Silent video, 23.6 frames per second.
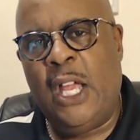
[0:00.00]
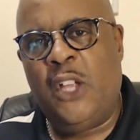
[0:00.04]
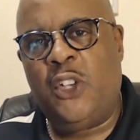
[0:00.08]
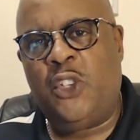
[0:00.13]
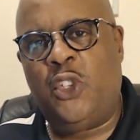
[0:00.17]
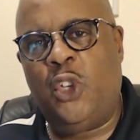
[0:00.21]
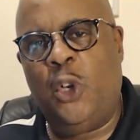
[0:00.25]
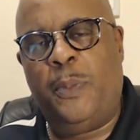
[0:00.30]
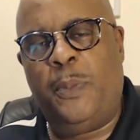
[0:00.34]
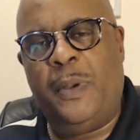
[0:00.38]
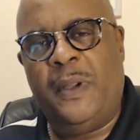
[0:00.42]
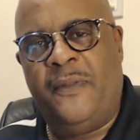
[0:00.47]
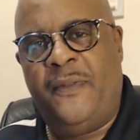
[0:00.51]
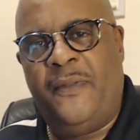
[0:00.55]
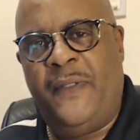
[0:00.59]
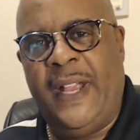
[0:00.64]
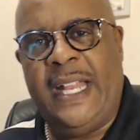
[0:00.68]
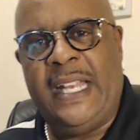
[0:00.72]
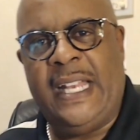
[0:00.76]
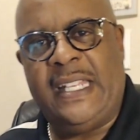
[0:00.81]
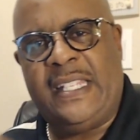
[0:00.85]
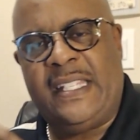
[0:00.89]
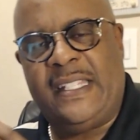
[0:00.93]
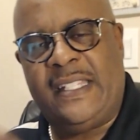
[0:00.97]
to
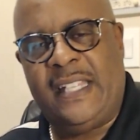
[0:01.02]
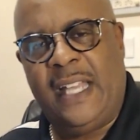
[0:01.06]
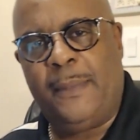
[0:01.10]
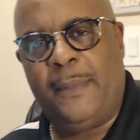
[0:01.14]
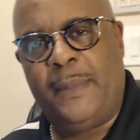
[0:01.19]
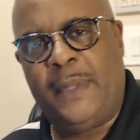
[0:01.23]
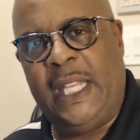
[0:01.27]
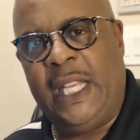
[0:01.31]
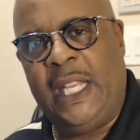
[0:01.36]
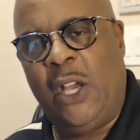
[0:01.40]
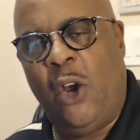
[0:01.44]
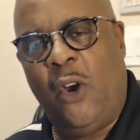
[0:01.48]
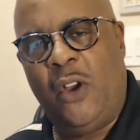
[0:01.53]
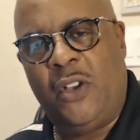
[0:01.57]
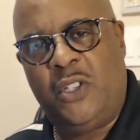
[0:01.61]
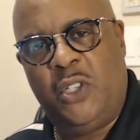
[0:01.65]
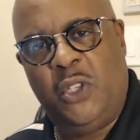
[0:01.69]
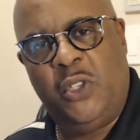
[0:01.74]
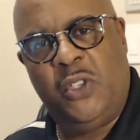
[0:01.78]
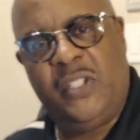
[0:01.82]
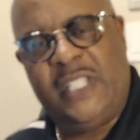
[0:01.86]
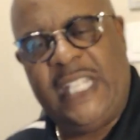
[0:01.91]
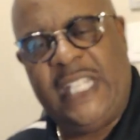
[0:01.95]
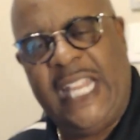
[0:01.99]
prevent something or
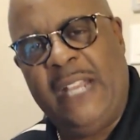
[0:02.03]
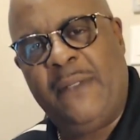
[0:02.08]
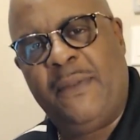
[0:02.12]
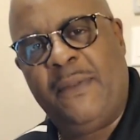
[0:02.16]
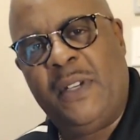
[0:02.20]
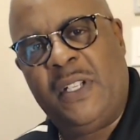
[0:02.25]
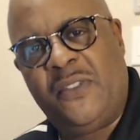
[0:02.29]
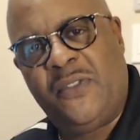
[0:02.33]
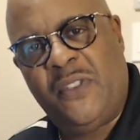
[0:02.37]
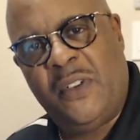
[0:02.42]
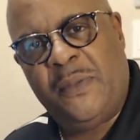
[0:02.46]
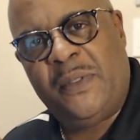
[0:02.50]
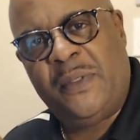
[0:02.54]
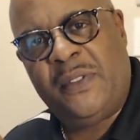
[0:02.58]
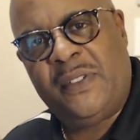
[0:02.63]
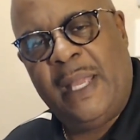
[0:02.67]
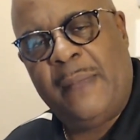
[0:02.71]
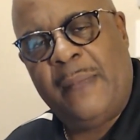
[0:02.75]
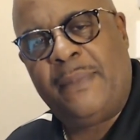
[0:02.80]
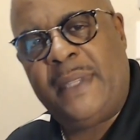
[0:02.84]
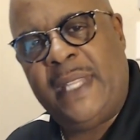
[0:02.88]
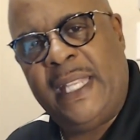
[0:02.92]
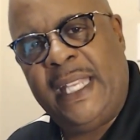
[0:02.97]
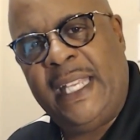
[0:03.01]
to save us from
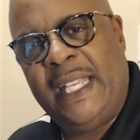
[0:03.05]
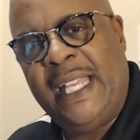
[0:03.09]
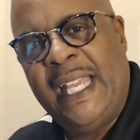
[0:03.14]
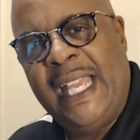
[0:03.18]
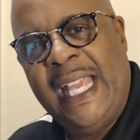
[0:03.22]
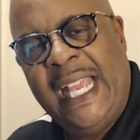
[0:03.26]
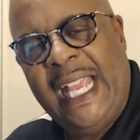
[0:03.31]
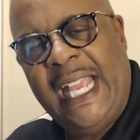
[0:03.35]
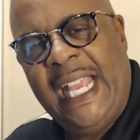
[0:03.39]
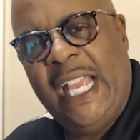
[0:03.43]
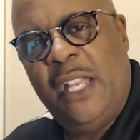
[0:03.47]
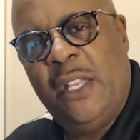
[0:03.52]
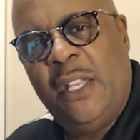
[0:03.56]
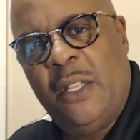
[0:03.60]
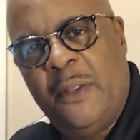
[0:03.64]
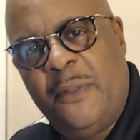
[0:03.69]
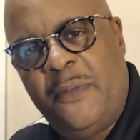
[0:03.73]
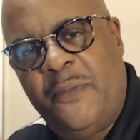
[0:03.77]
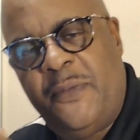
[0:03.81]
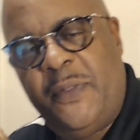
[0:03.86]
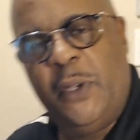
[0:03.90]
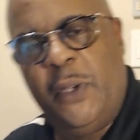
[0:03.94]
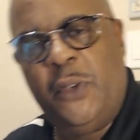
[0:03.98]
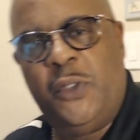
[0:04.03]
something in the
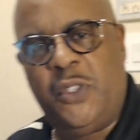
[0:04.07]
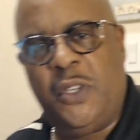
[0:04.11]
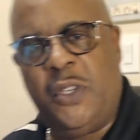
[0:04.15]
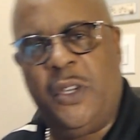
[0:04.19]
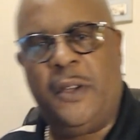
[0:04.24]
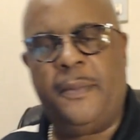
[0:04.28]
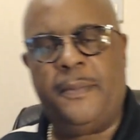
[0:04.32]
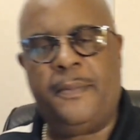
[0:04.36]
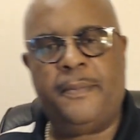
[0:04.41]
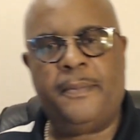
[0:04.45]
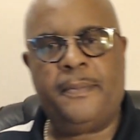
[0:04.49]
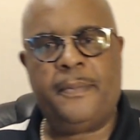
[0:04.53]
future.